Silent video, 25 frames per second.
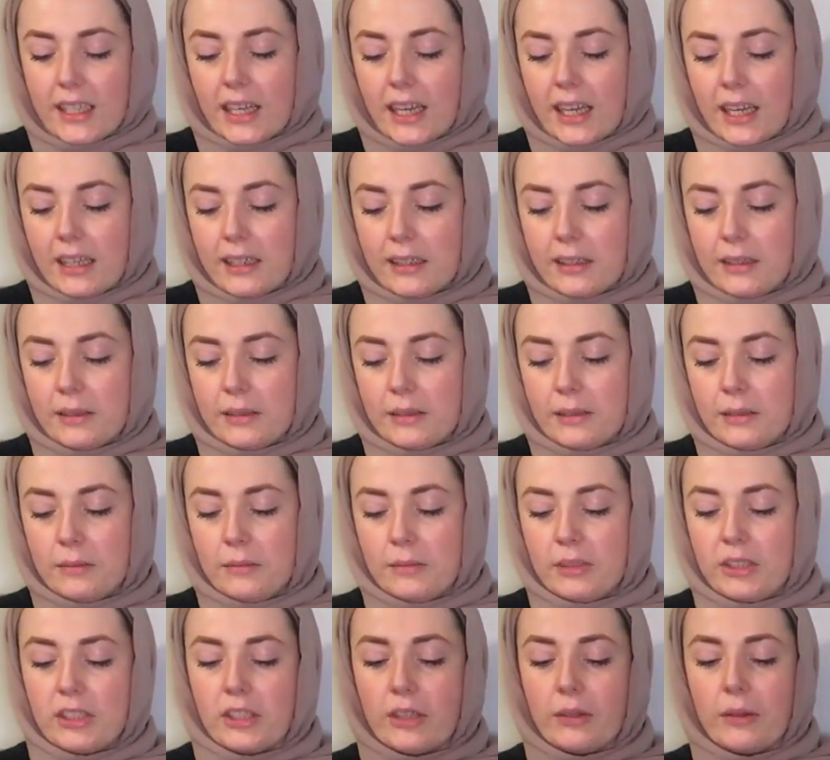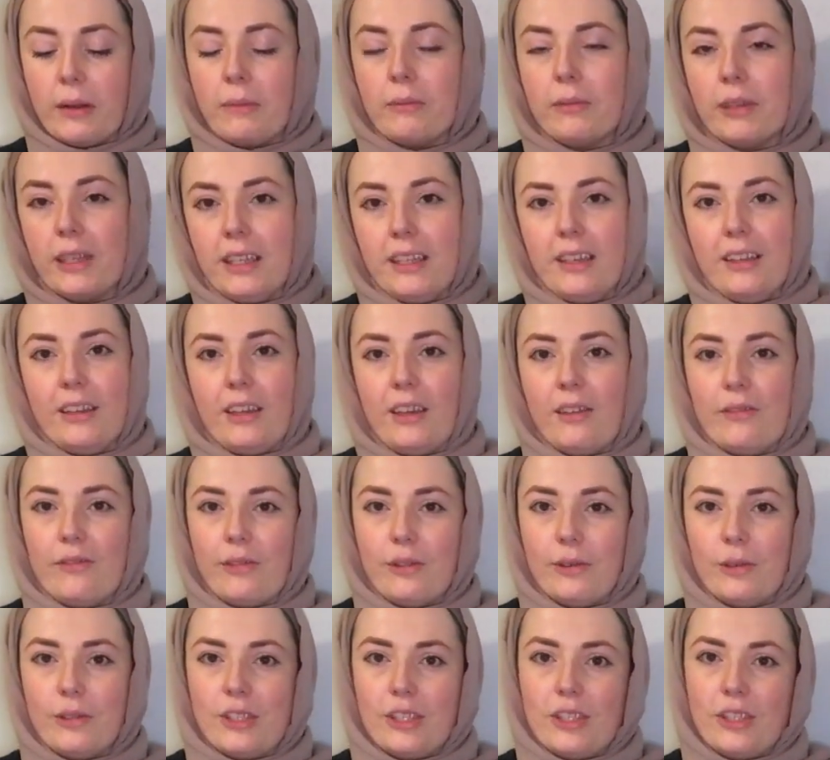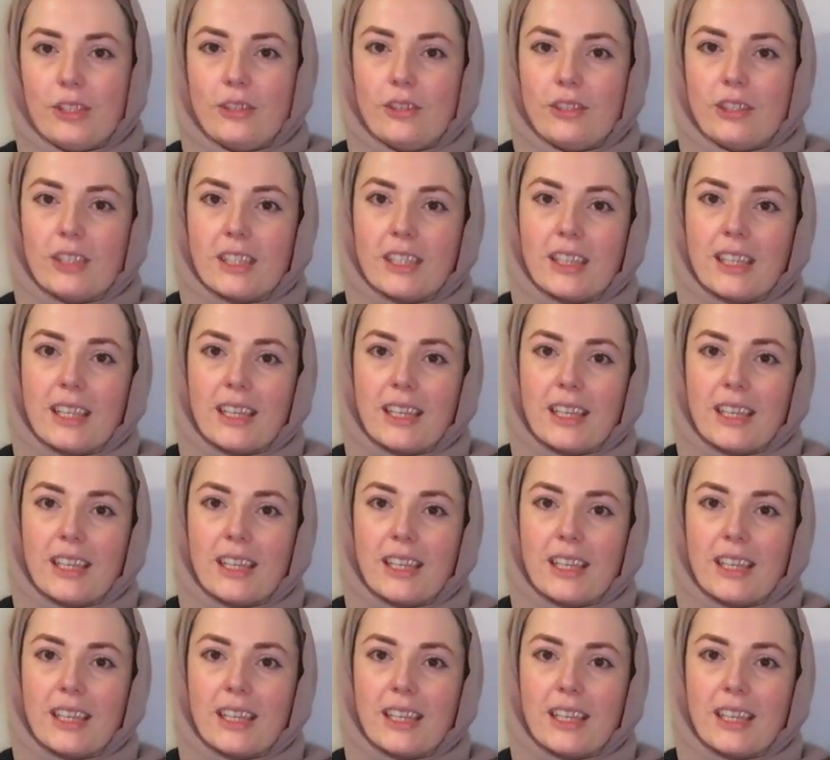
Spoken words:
So I'm really looking forward to using